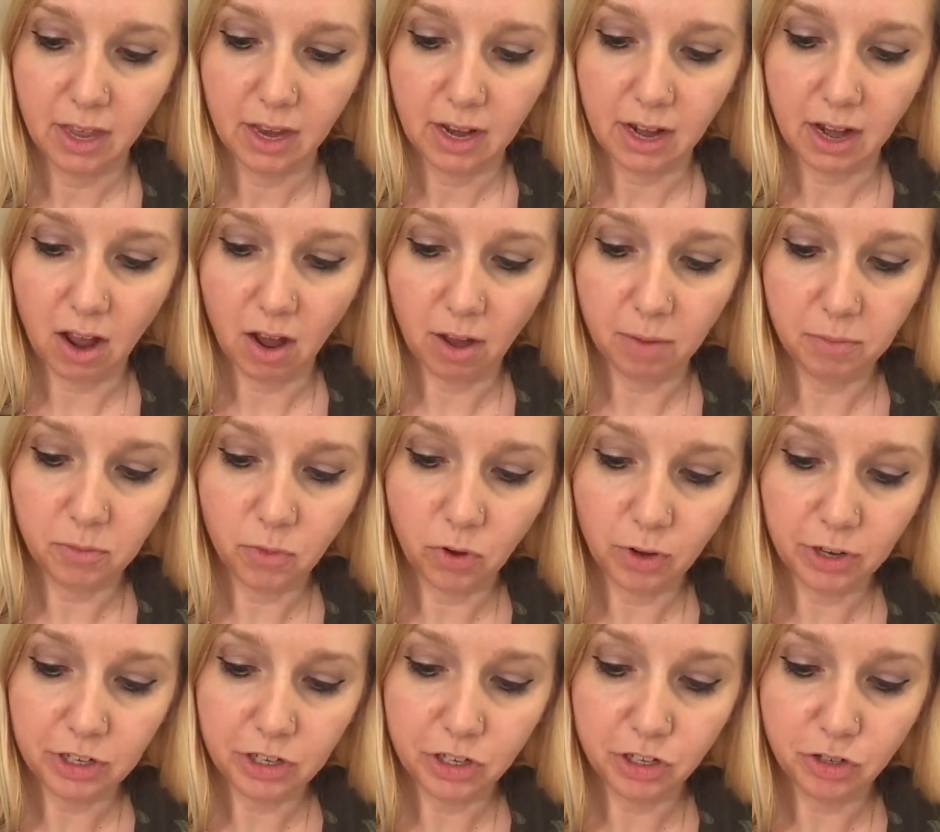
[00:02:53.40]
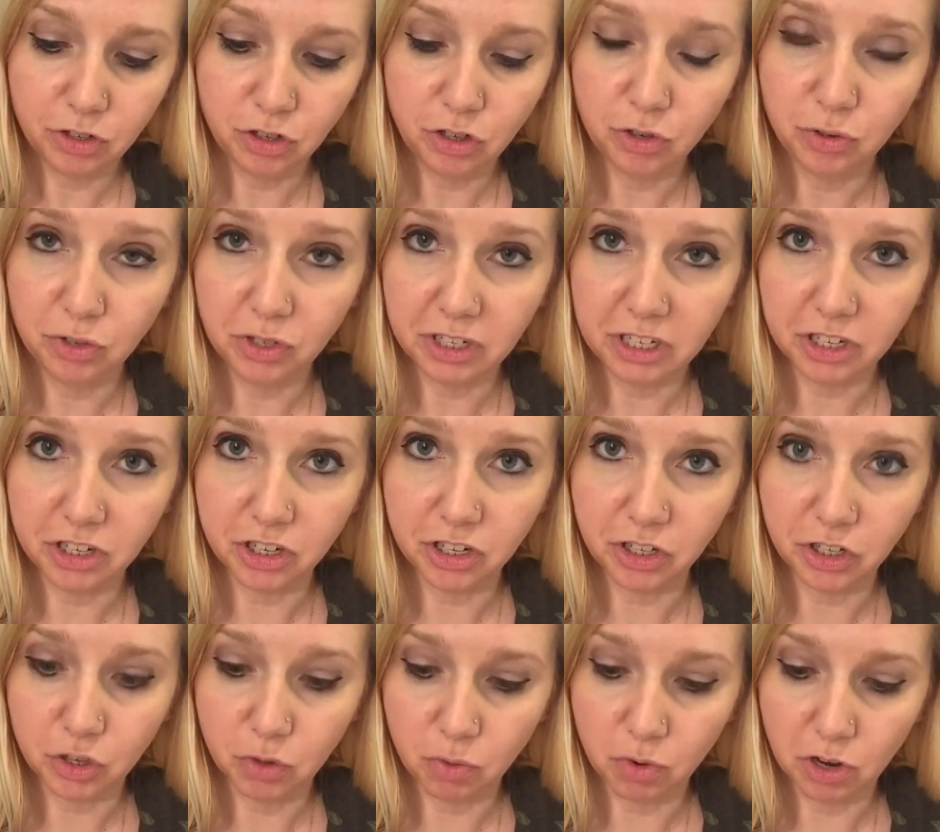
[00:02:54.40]
Now I'm going to do two
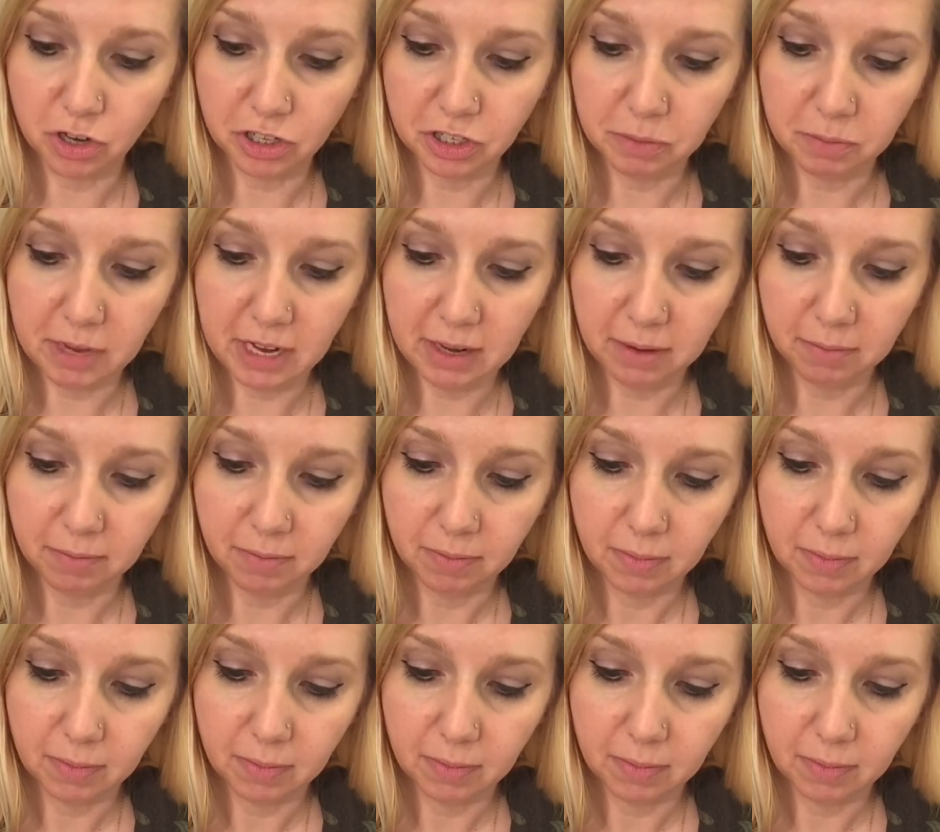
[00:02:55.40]
stitches towards me.